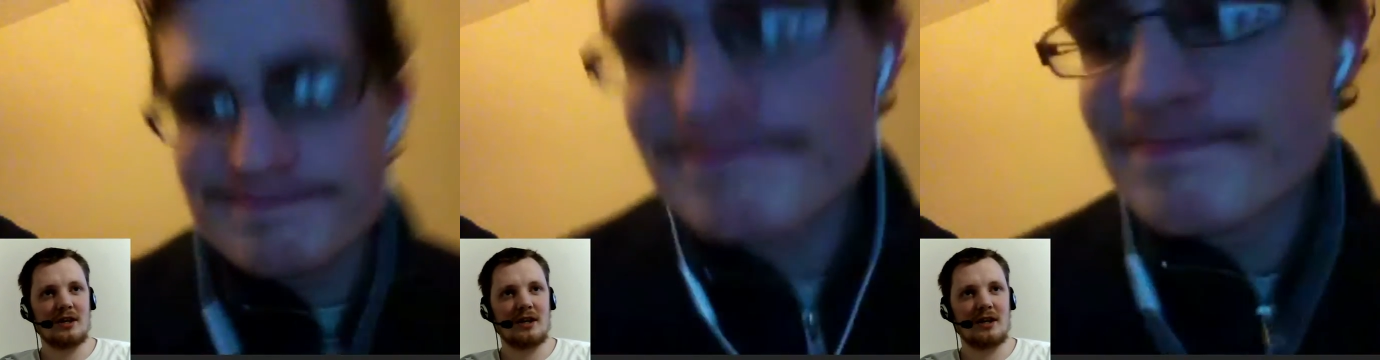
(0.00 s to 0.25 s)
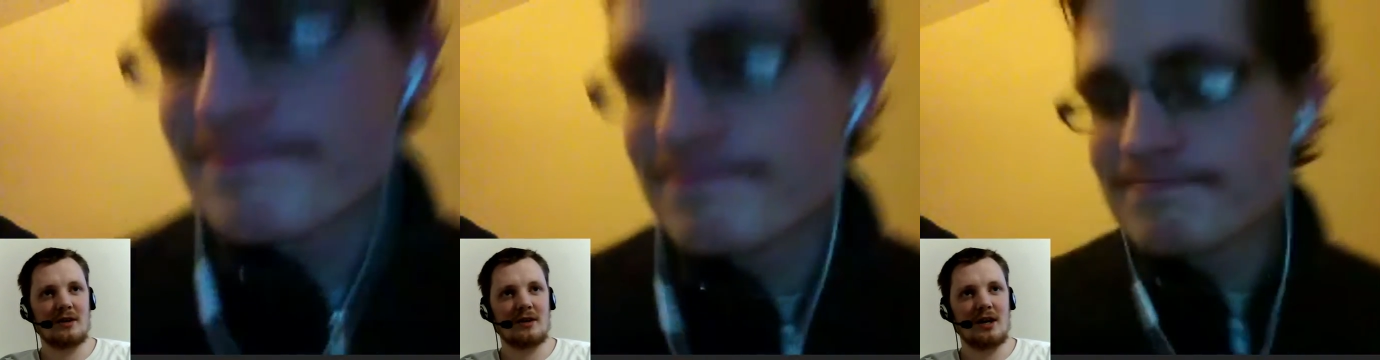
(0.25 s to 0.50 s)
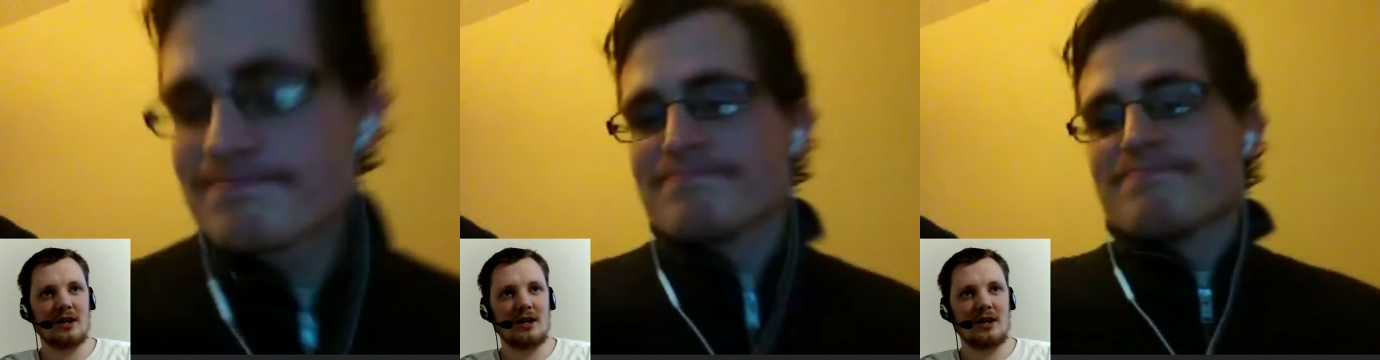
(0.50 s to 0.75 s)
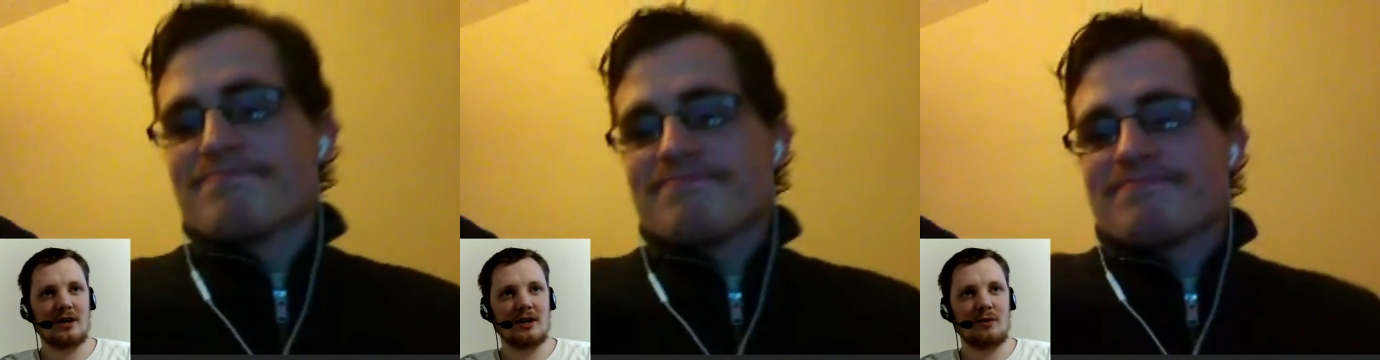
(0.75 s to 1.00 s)
Speaker 1: I, I
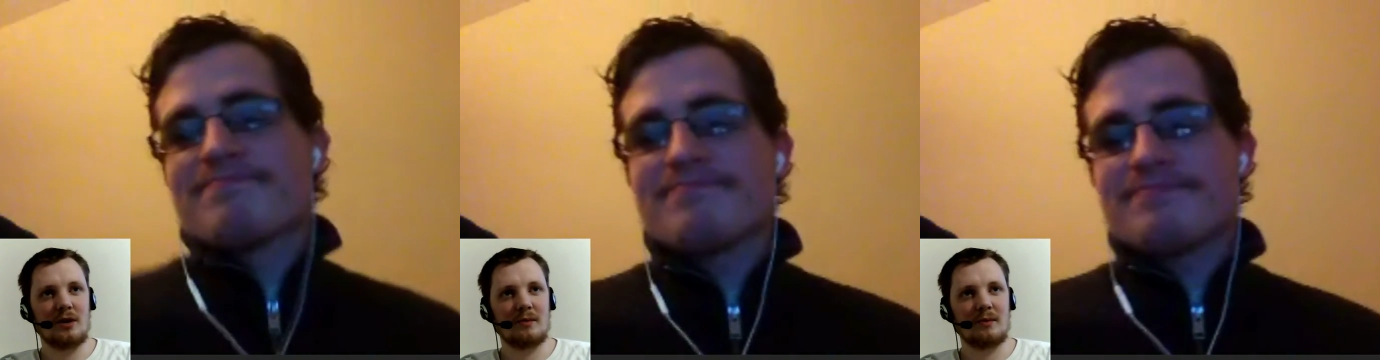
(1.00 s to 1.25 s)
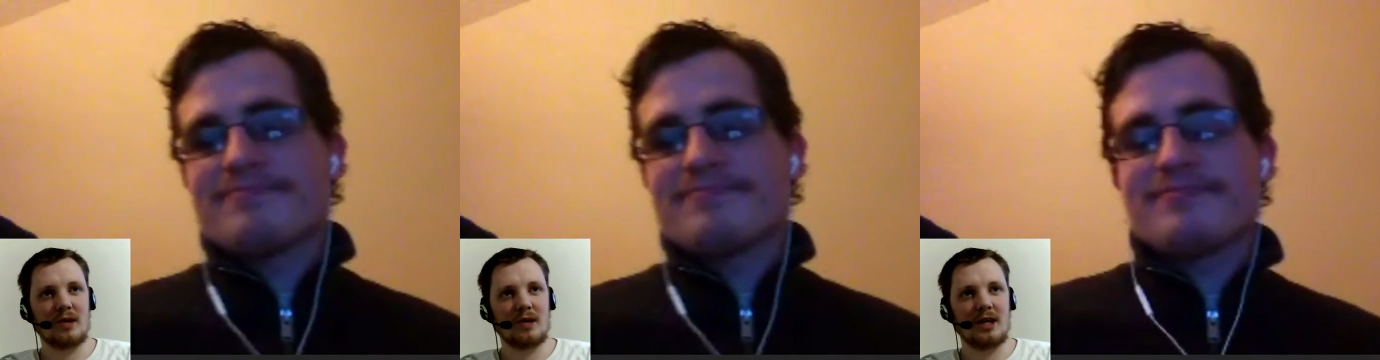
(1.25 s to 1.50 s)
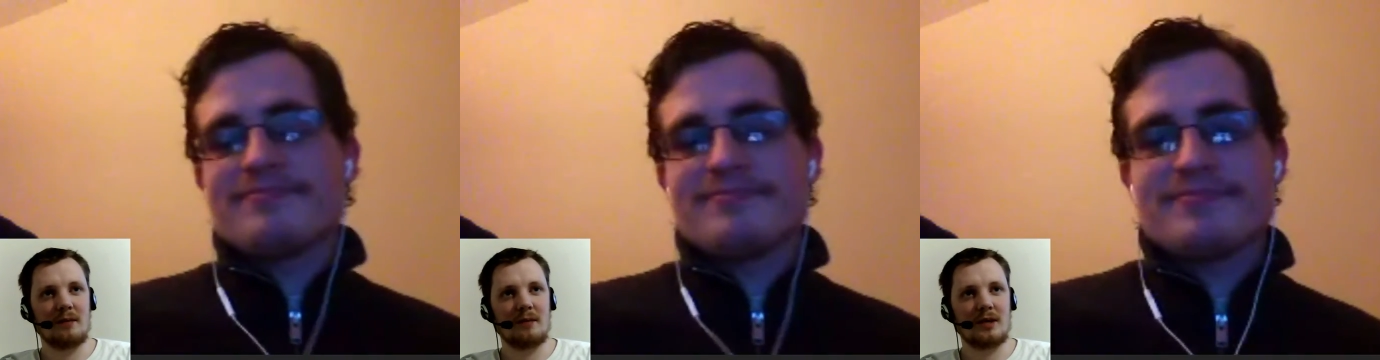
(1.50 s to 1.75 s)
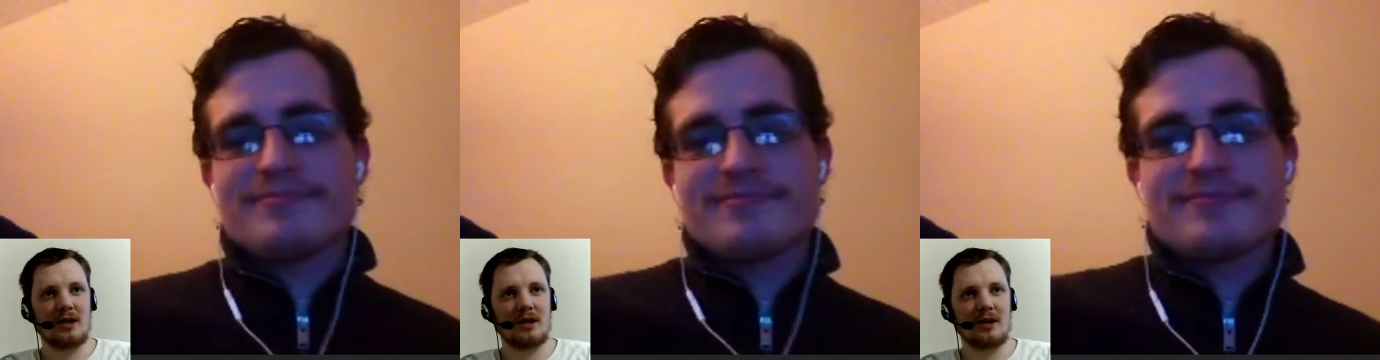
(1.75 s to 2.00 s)
kind of want to bring up a
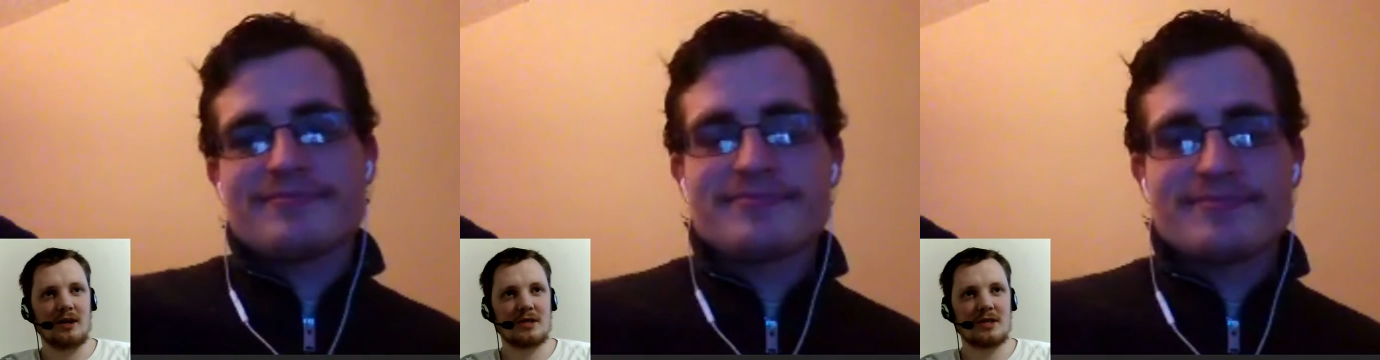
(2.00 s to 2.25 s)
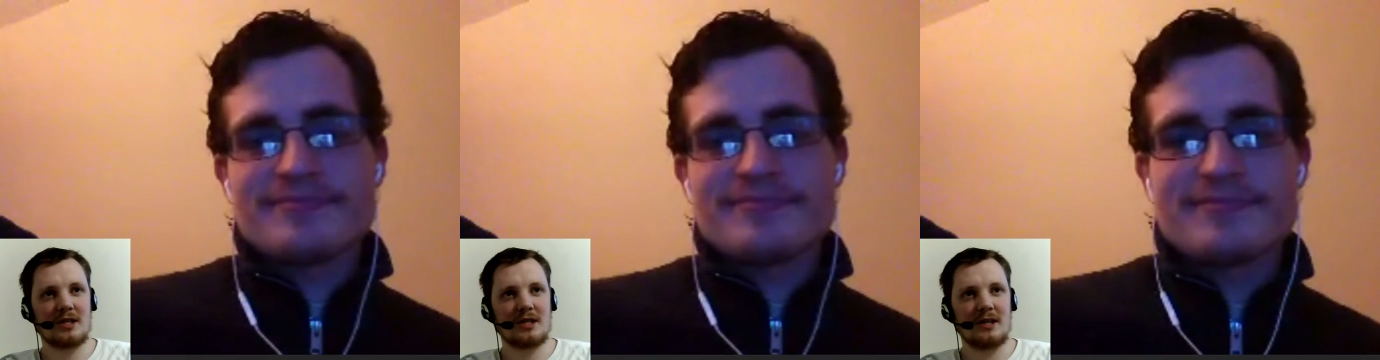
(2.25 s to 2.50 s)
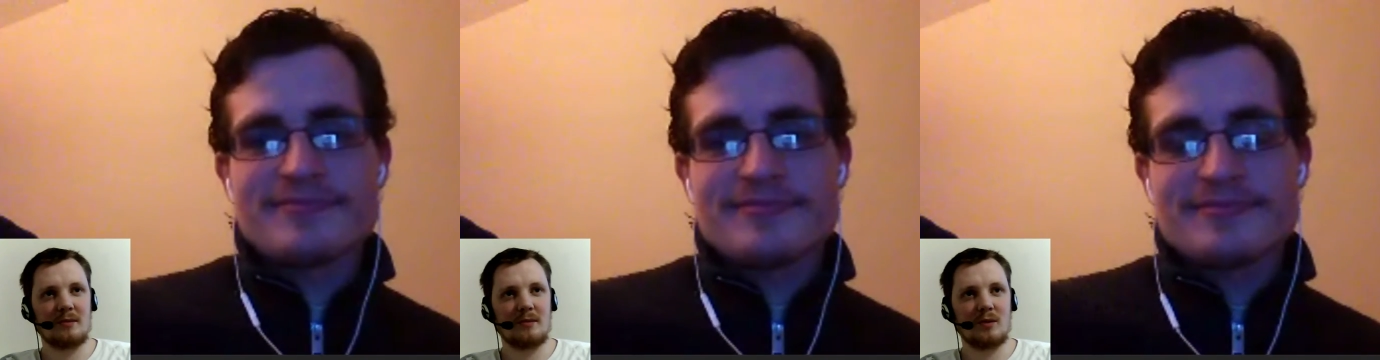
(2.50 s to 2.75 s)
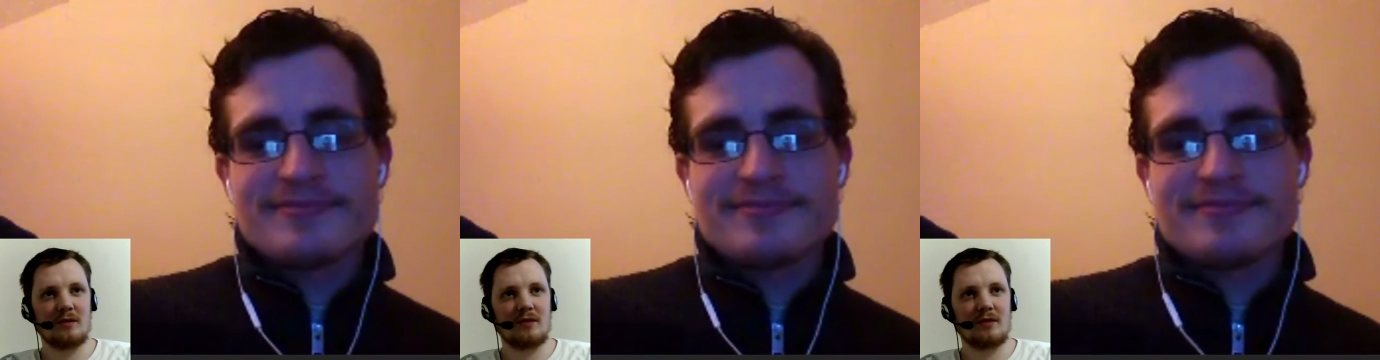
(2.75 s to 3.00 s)
kind of staple
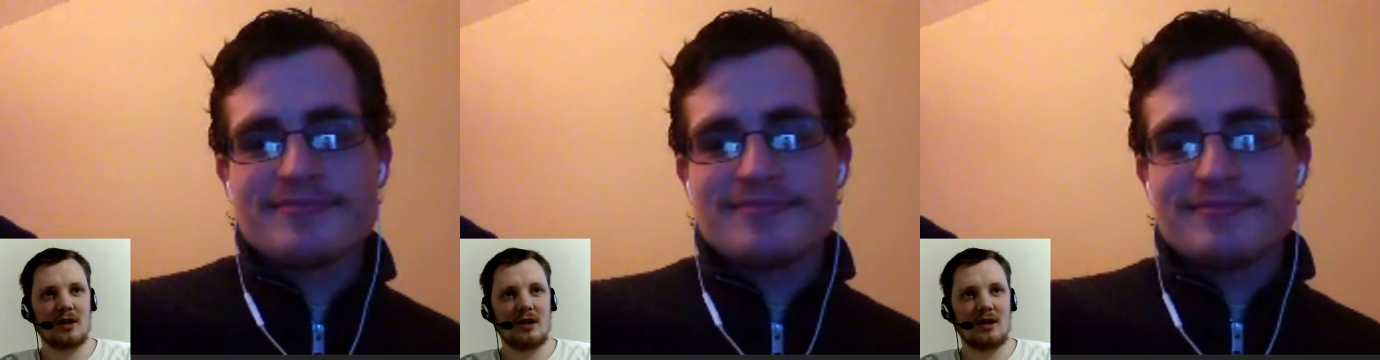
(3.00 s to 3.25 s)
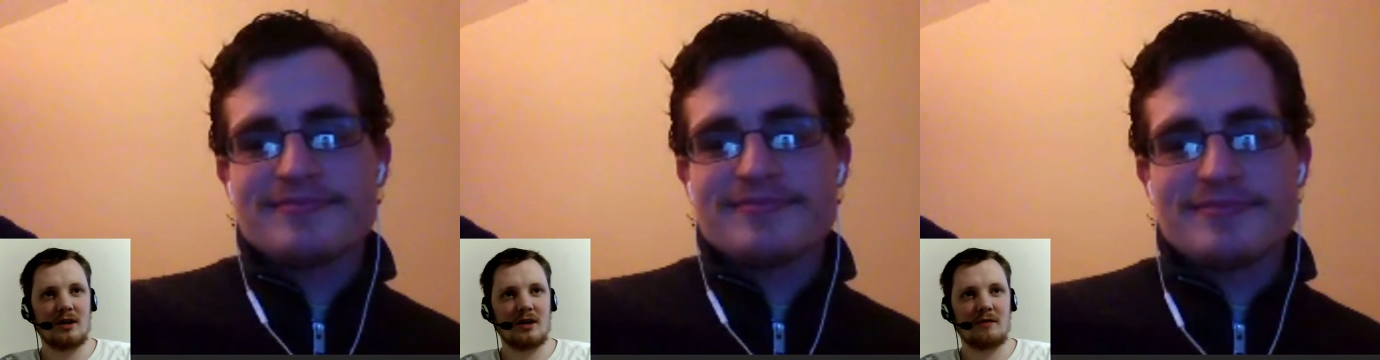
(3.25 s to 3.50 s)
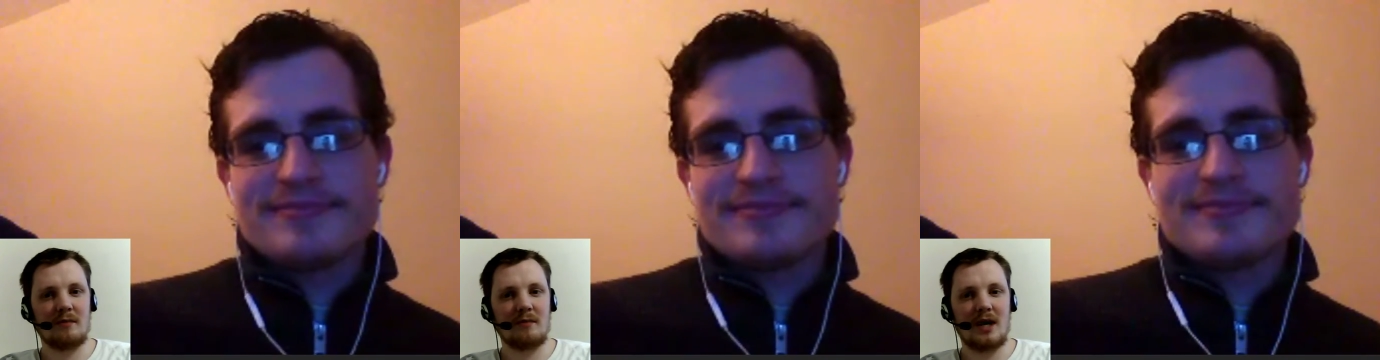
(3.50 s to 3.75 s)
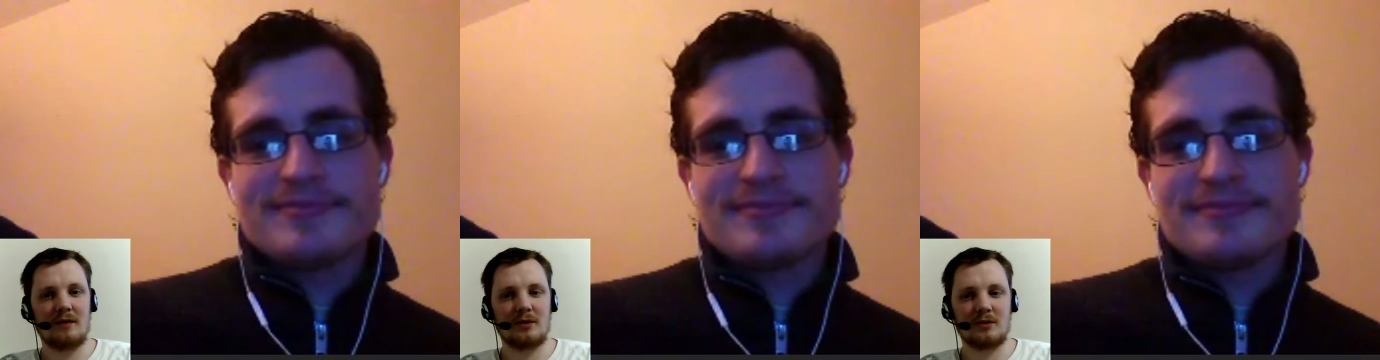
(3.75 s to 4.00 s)
with the kind of
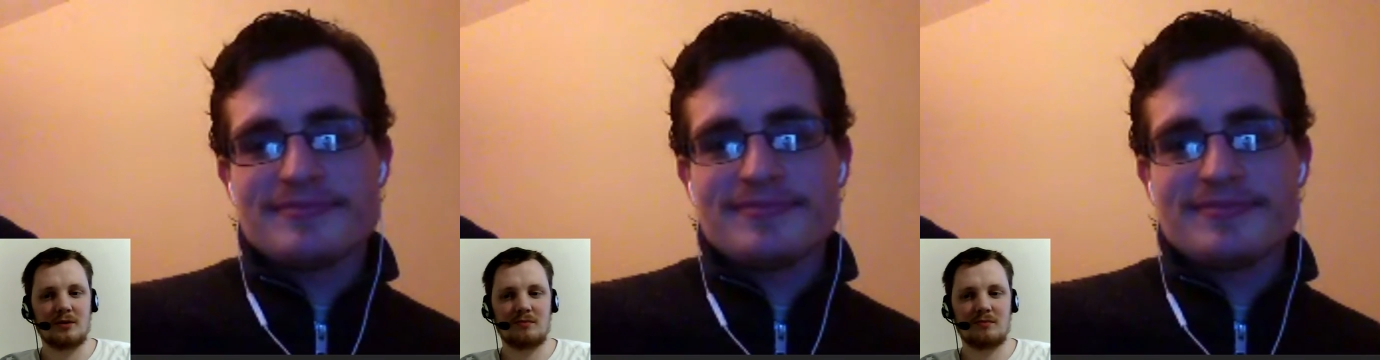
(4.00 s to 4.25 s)
Marvel